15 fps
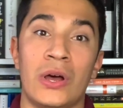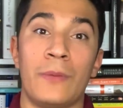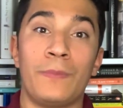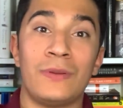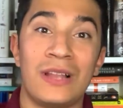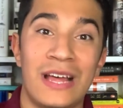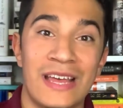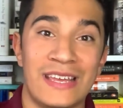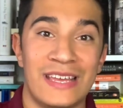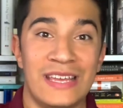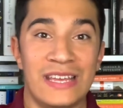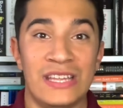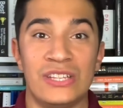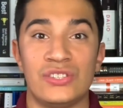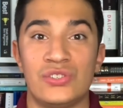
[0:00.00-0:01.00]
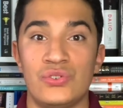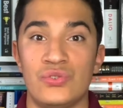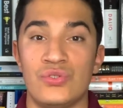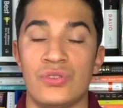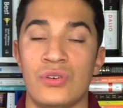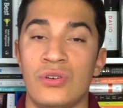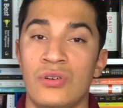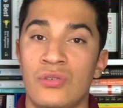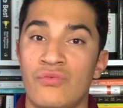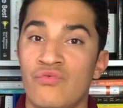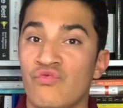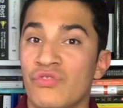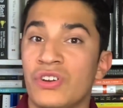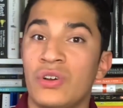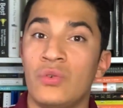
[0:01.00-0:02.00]
applying it into the
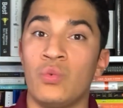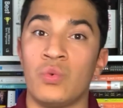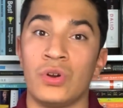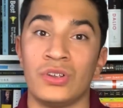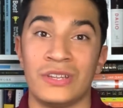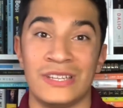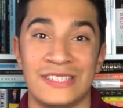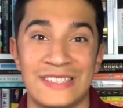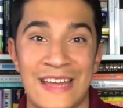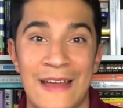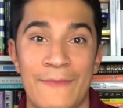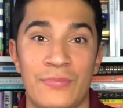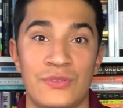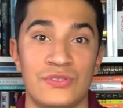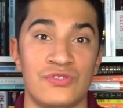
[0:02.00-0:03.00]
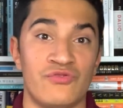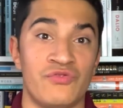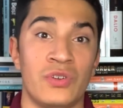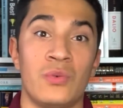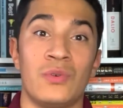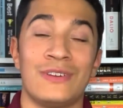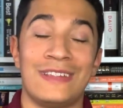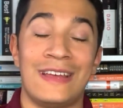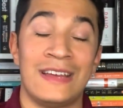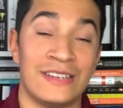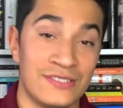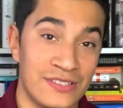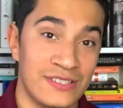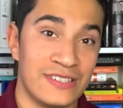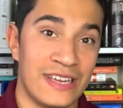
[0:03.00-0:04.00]
real world examples, real world
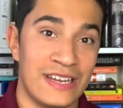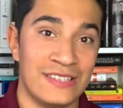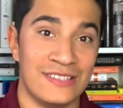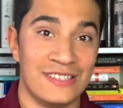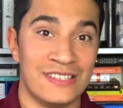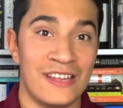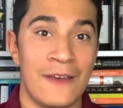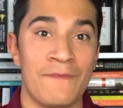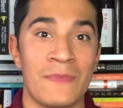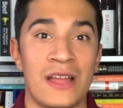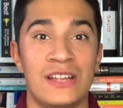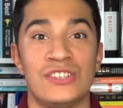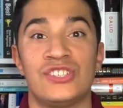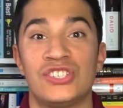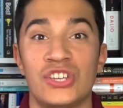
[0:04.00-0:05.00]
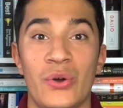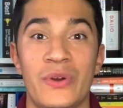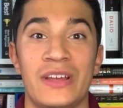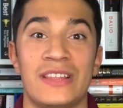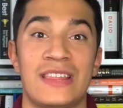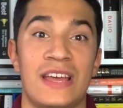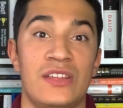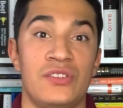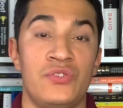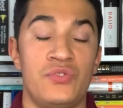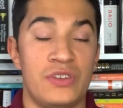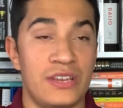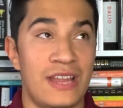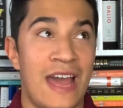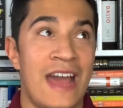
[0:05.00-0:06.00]
exercises, and showing that you
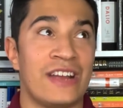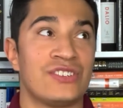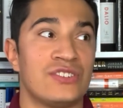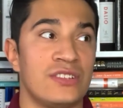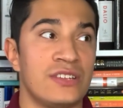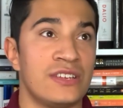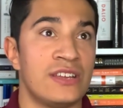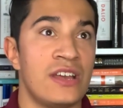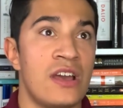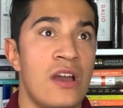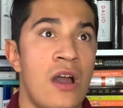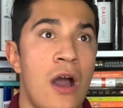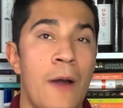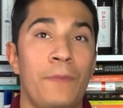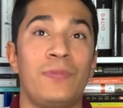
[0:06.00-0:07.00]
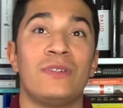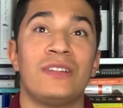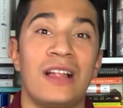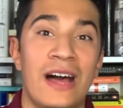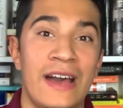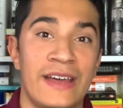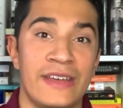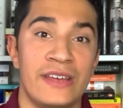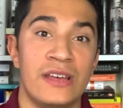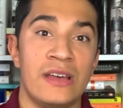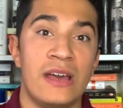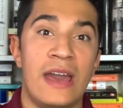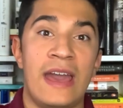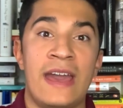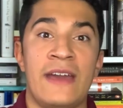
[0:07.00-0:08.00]
can actually apply
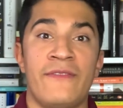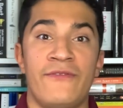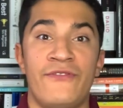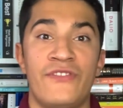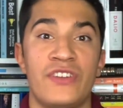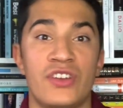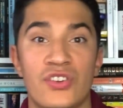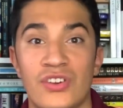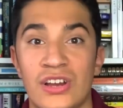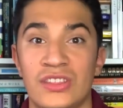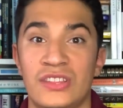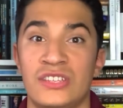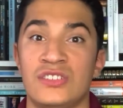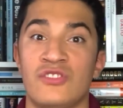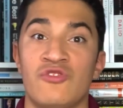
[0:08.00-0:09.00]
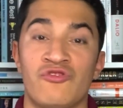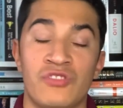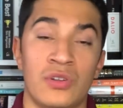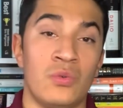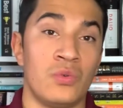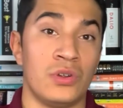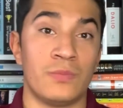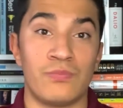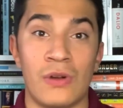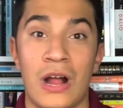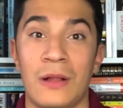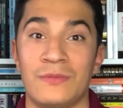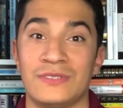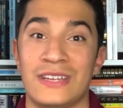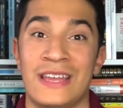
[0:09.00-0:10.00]
and figure out these real world
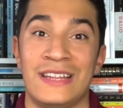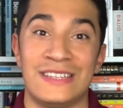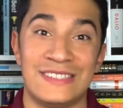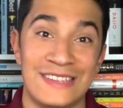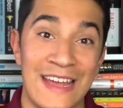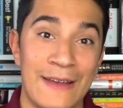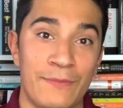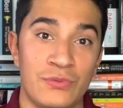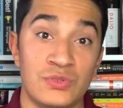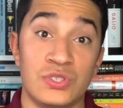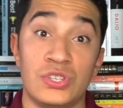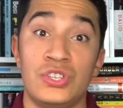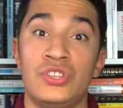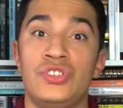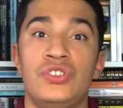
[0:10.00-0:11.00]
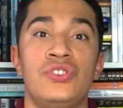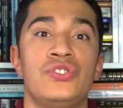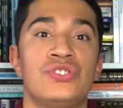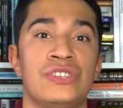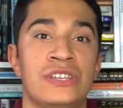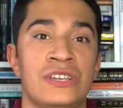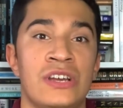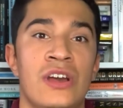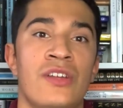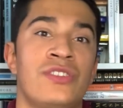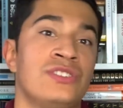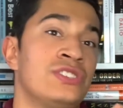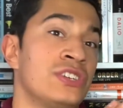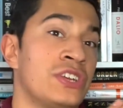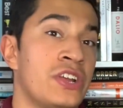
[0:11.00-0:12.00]
problems and examples using the
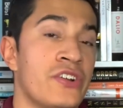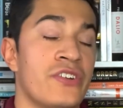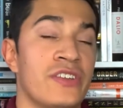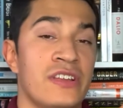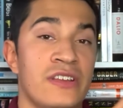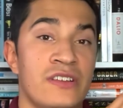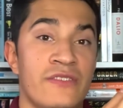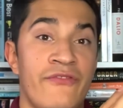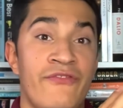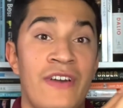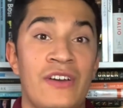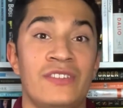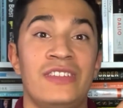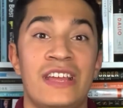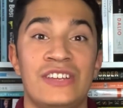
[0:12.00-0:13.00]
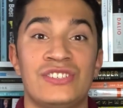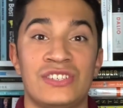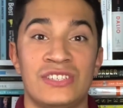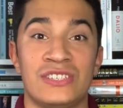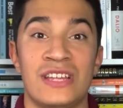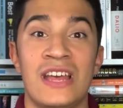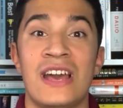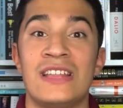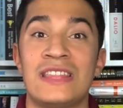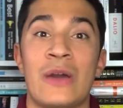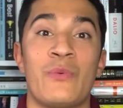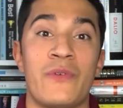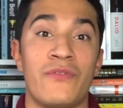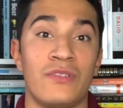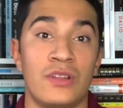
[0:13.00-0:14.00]
security foundations that
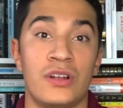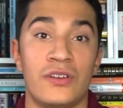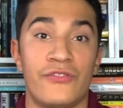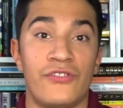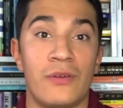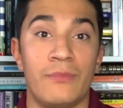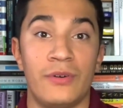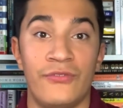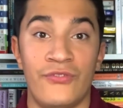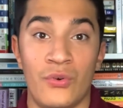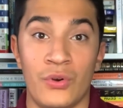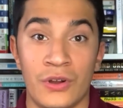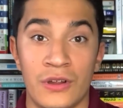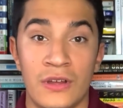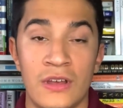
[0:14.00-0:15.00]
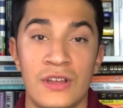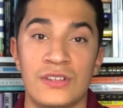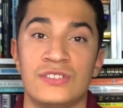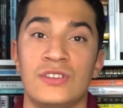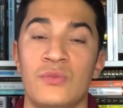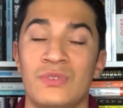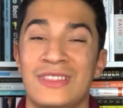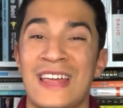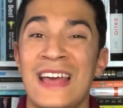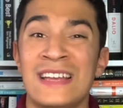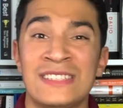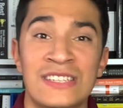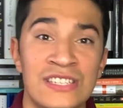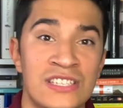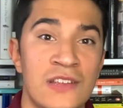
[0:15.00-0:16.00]
we've learned from before. So with the S
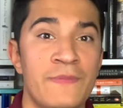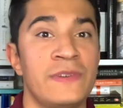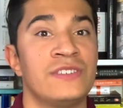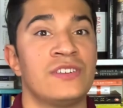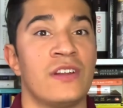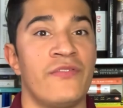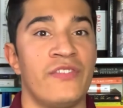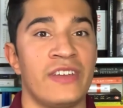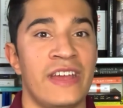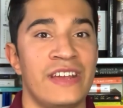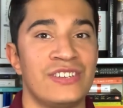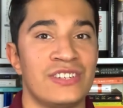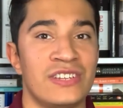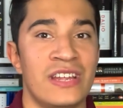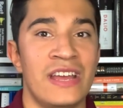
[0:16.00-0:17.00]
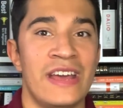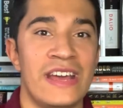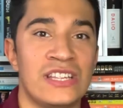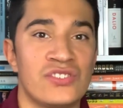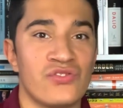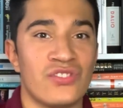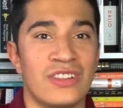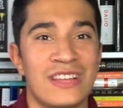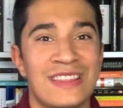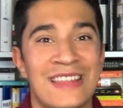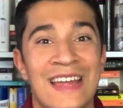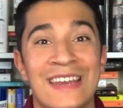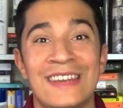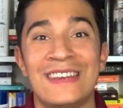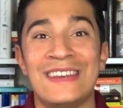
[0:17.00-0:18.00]
S C P certification, it's really
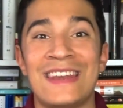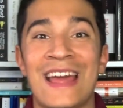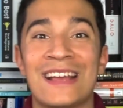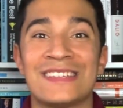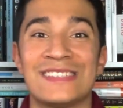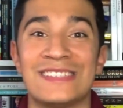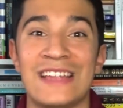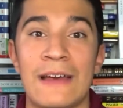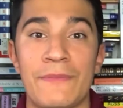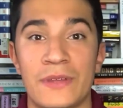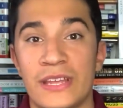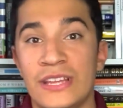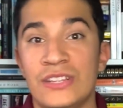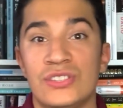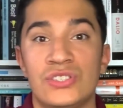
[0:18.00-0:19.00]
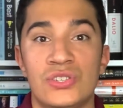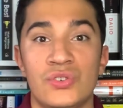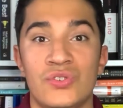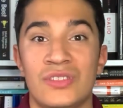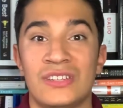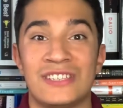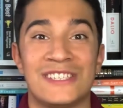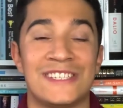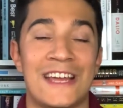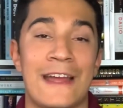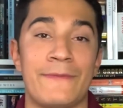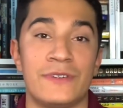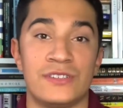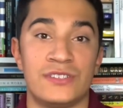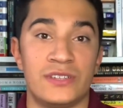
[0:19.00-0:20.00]
that next step into the
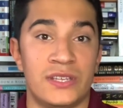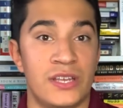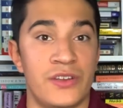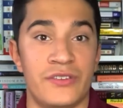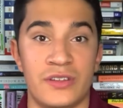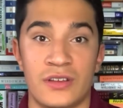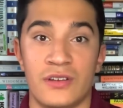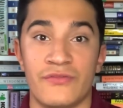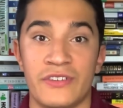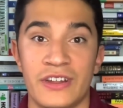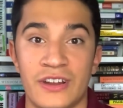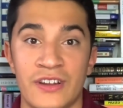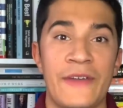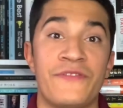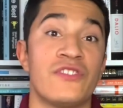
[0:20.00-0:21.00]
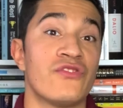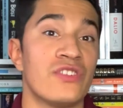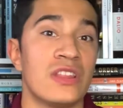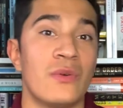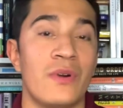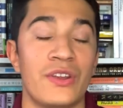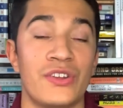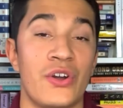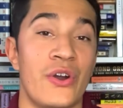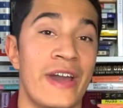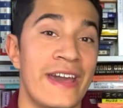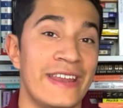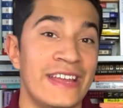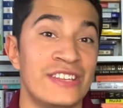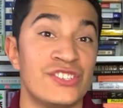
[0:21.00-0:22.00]
cybersecurity career. If you really want to go
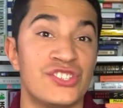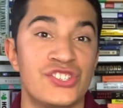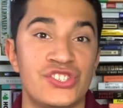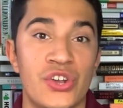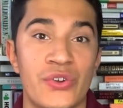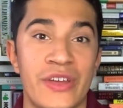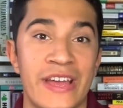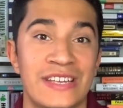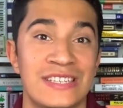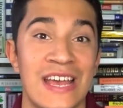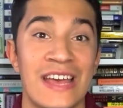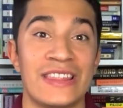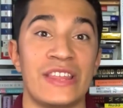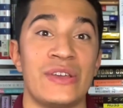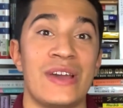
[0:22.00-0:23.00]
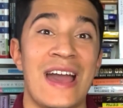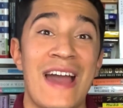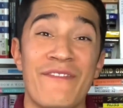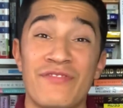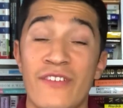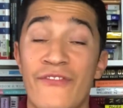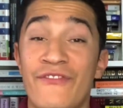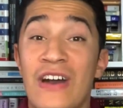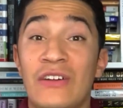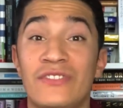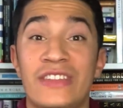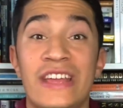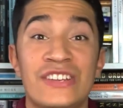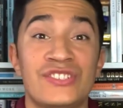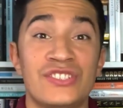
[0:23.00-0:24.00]
ahead and showcase that you have the
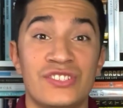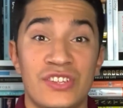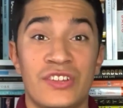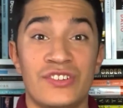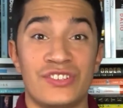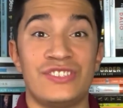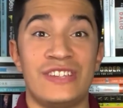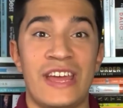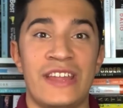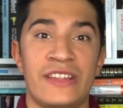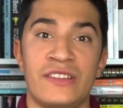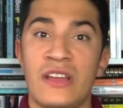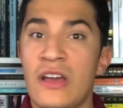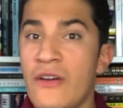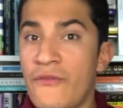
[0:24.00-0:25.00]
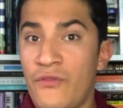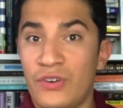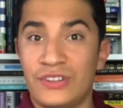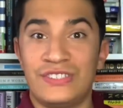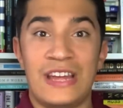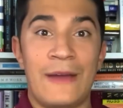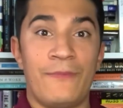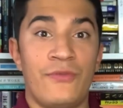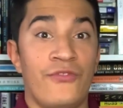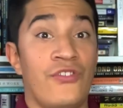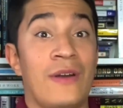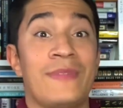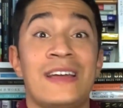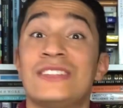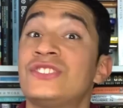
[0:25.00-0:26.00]
foundations understanding, for example, from
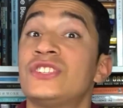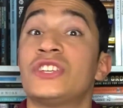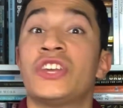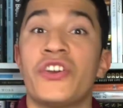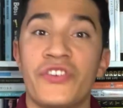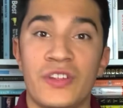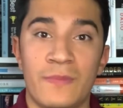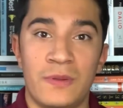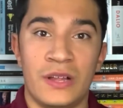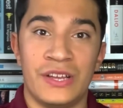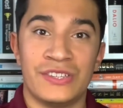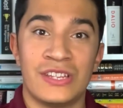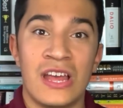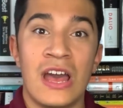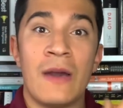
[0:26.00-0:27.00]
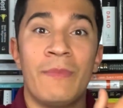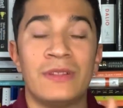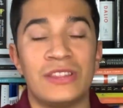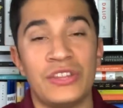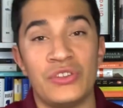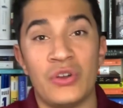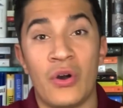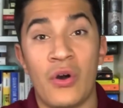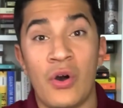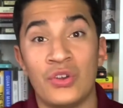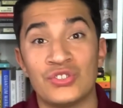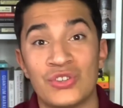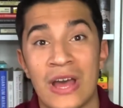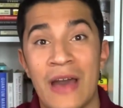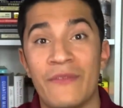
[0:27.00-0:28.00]
that Security Plus, but then you'll
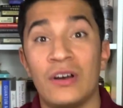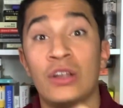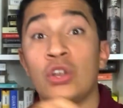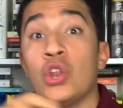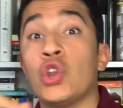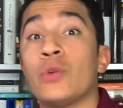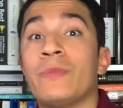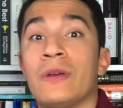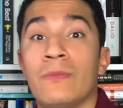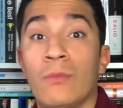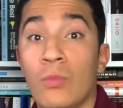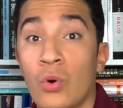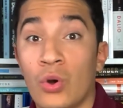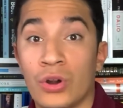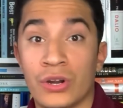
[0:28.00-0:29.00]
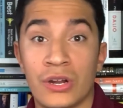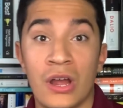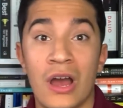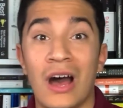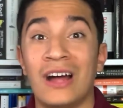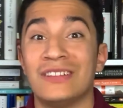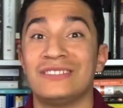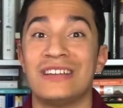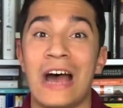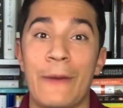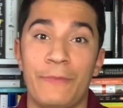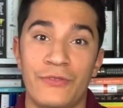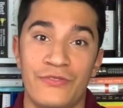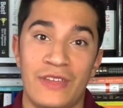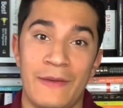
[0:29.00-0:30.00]
also have a little bit more on top
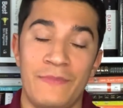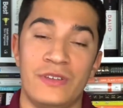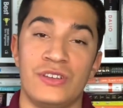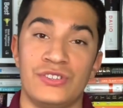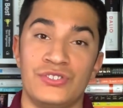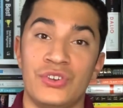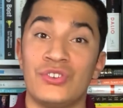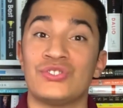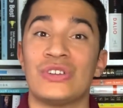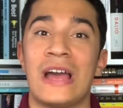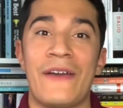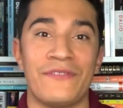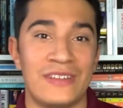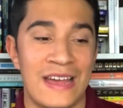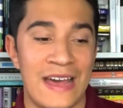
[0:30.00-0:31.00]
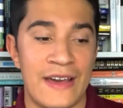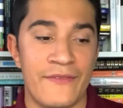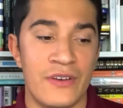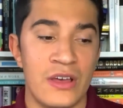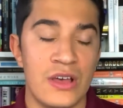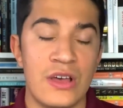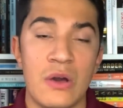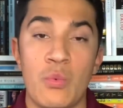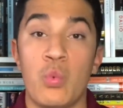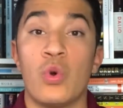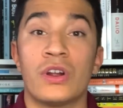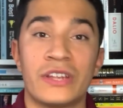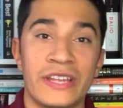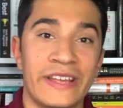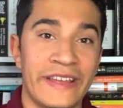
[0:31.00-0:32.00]
of that because you also have to have
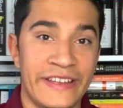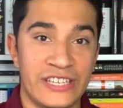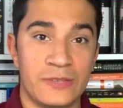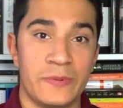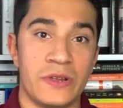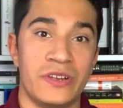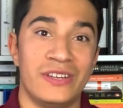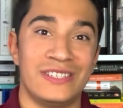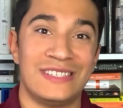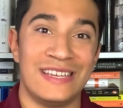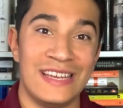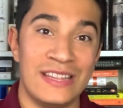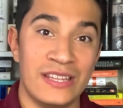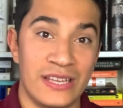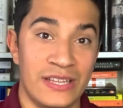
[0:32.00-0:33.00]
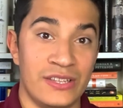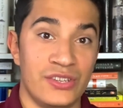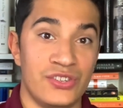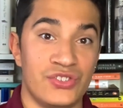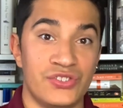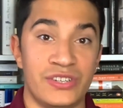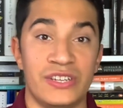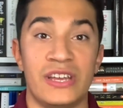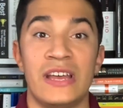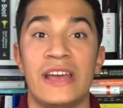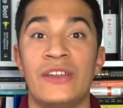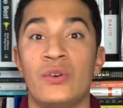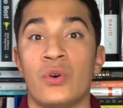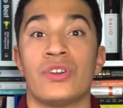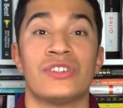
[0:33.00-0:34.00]
working experience in the industry in
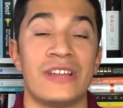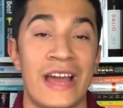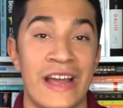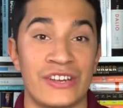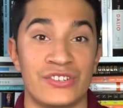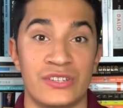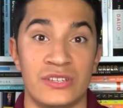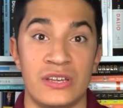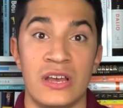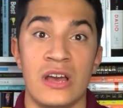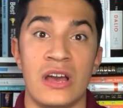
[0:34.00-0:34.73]
order to actually